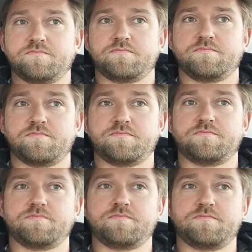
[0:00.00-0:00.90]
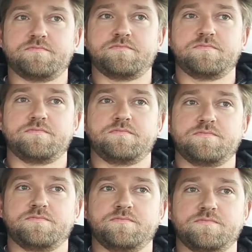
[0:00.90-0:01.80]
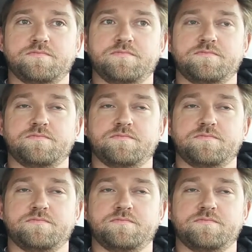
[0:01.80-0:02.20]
The person shown says nothing.